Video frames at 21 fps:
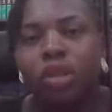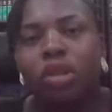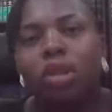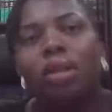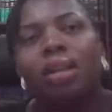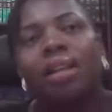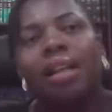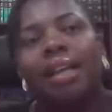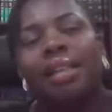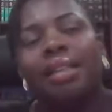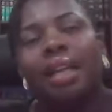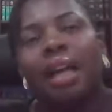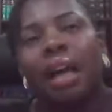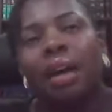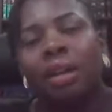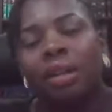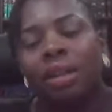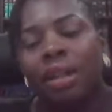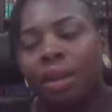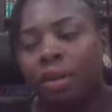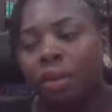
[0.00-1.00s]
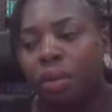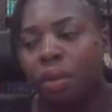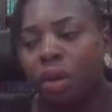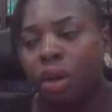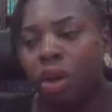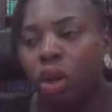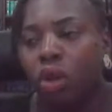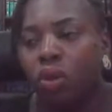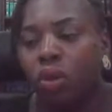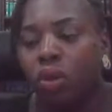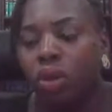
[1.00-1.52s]
you have to show that there's
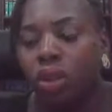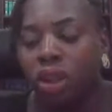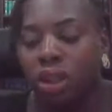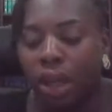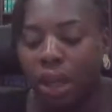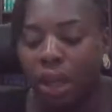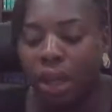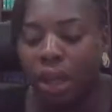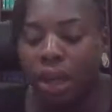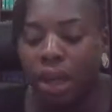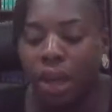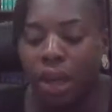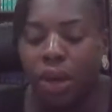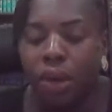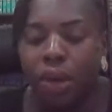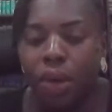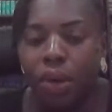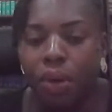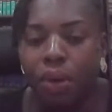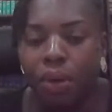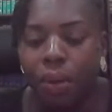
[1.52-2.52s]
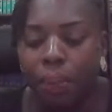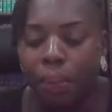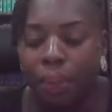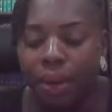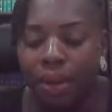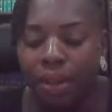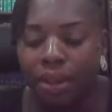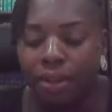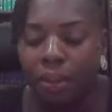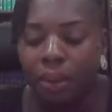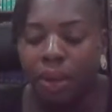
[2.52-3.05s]
another clause, which is the
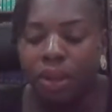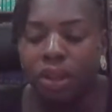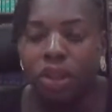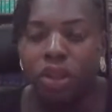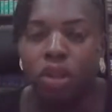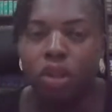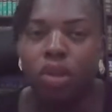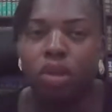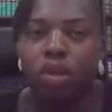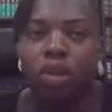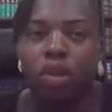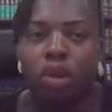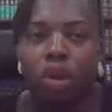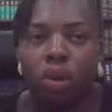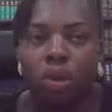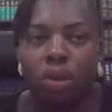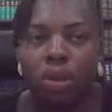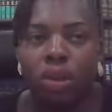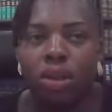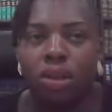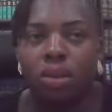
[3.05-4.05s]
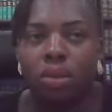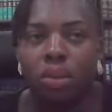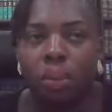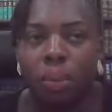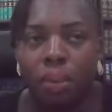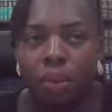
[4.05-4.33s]
replacement clause.